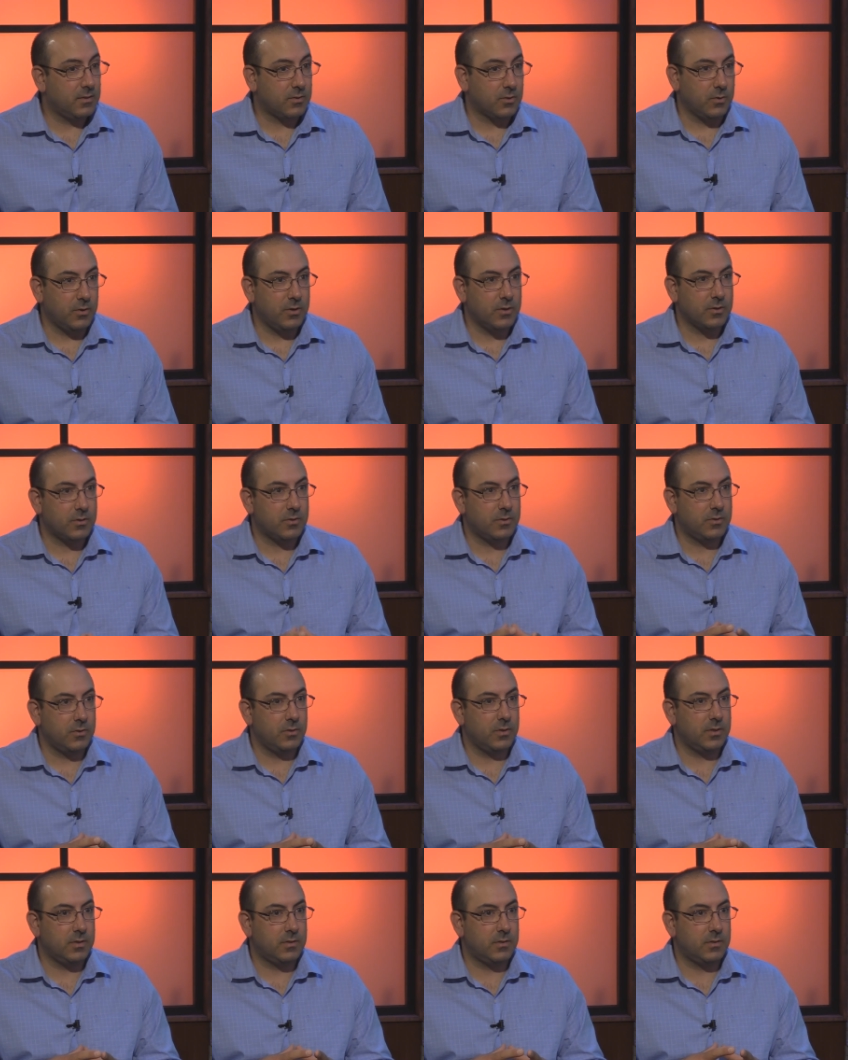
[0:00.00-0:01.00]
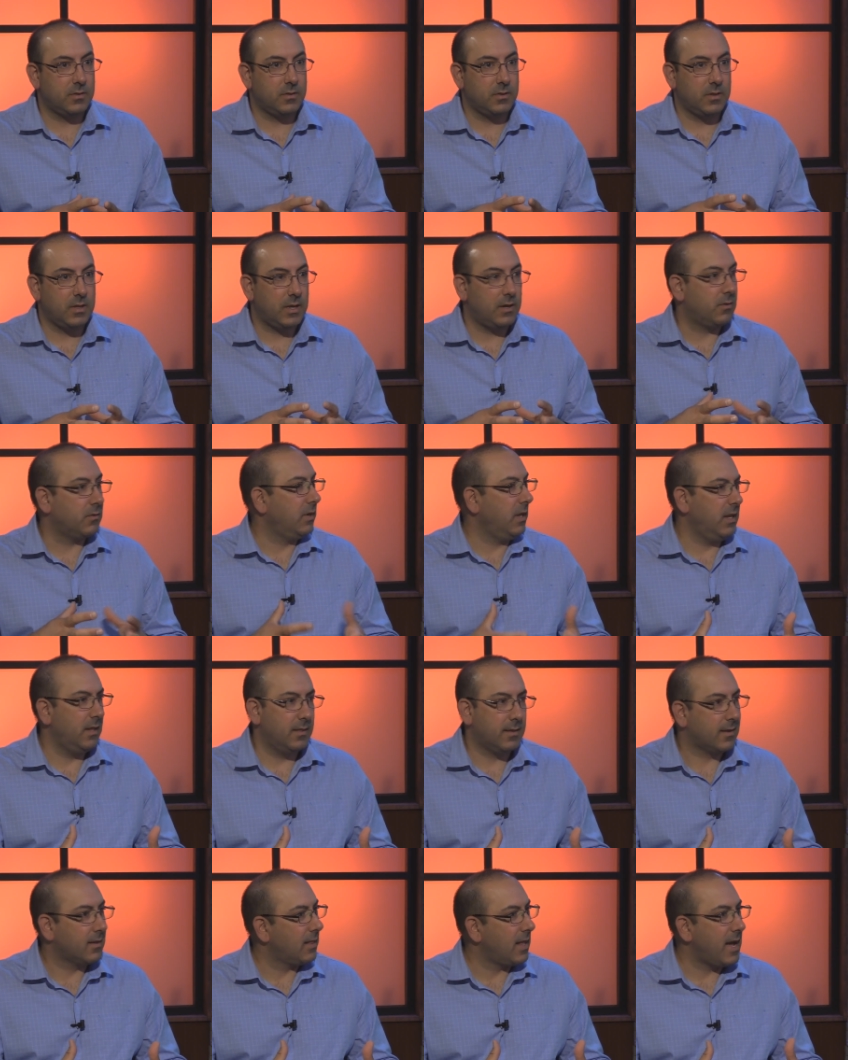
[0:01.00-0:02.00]
so your students, they don't eat
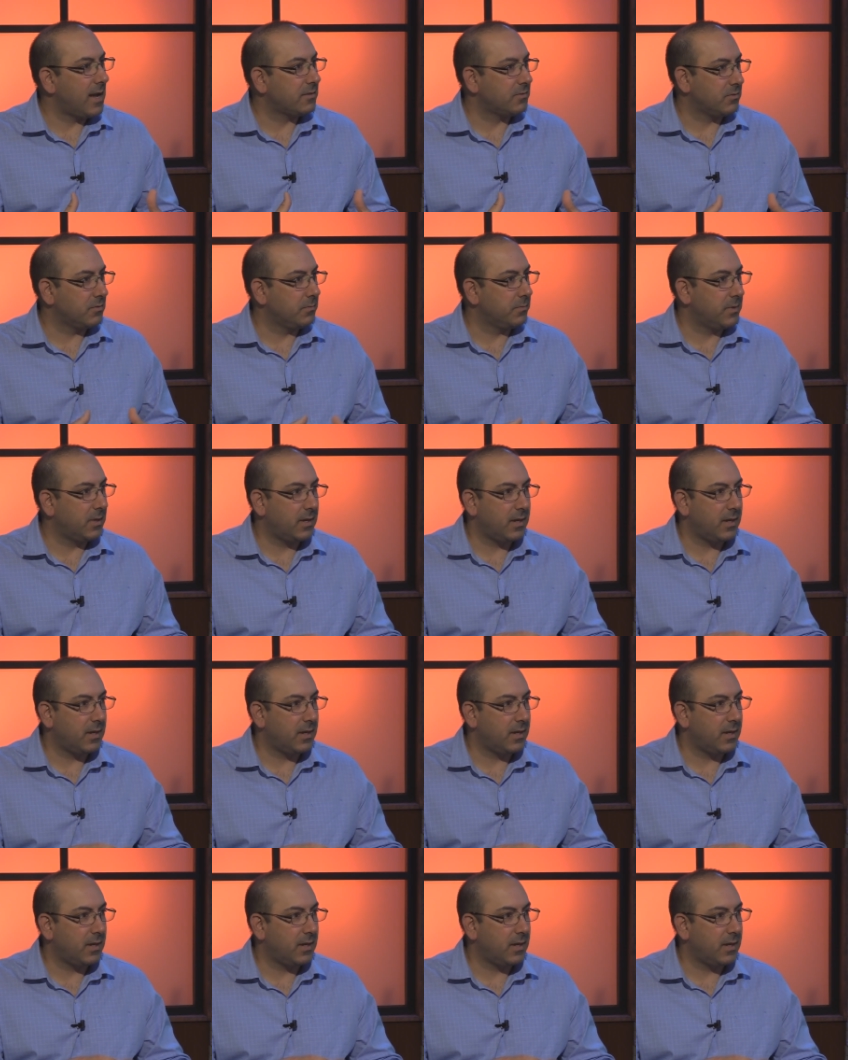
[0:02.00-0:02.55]
in the classroom.